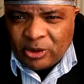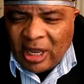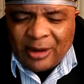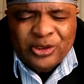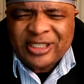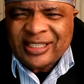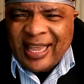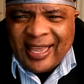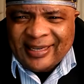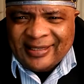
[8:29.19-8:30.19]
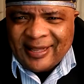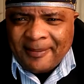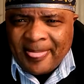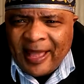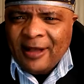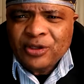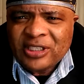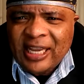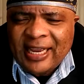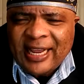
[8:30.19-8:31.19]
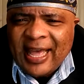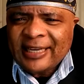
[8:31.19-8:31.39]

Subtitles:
How sad. How sad.